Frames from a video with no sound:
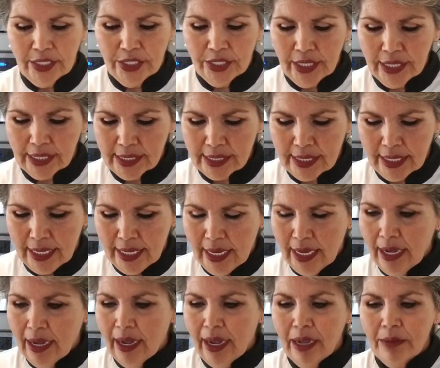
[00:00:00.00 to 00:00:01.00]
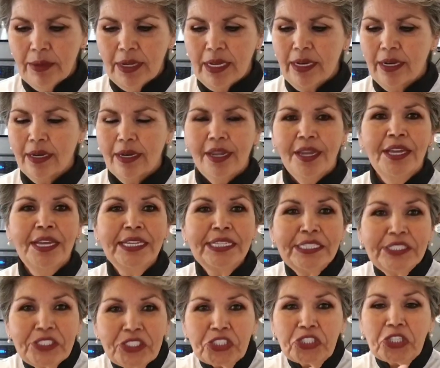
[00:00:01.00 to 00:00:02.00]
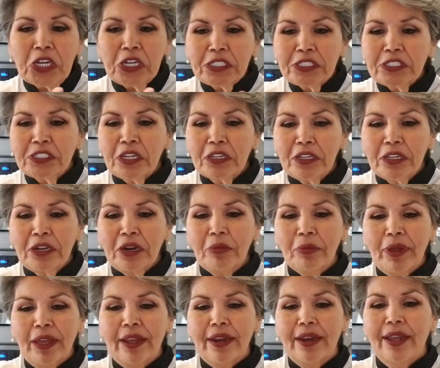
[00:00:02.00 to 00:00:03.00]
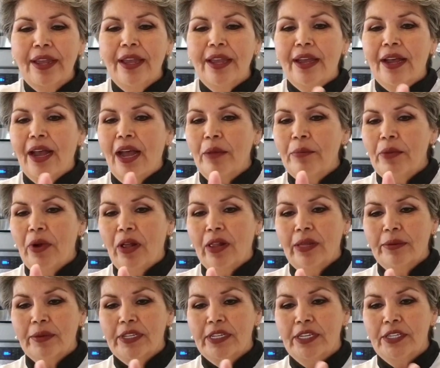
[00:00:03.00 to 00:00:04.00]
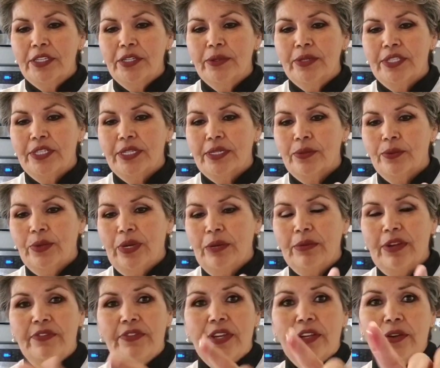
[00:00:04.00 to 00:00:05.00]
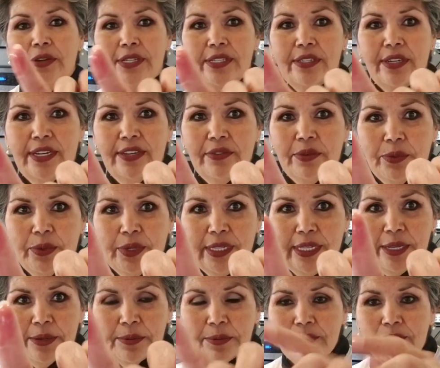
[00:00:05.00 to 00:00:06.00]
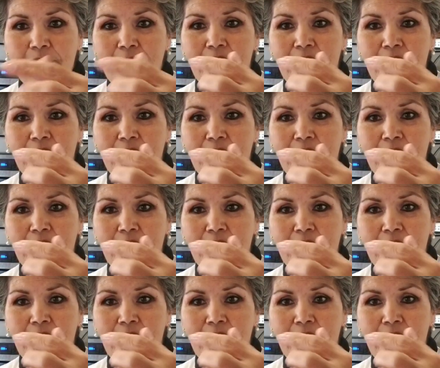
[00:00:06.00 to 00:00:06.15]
just, I mean, just a little bit. All I'm gonna do is just wet my finger. It's not even really,